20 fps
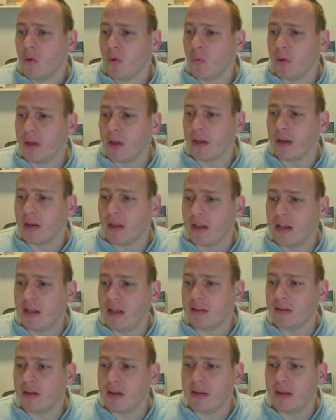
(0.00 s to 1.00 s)
we can
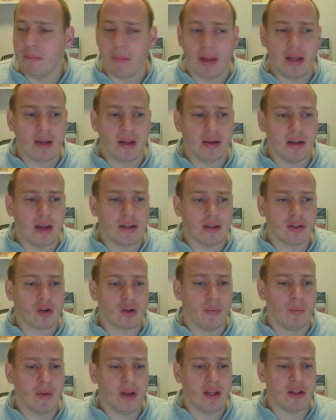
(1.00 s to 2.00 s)
easily make a nice
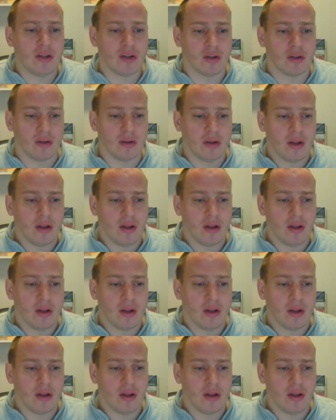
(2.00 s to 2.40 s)
combination.